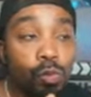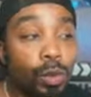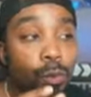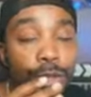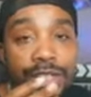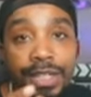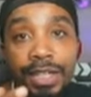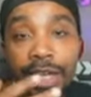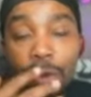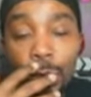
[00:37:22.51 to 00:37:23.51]
when we're
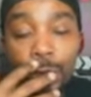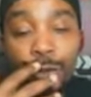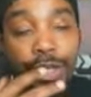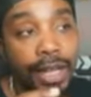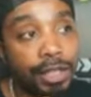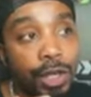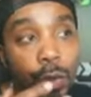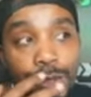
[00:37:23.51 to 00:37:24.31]
sitting here wondering, like, yo,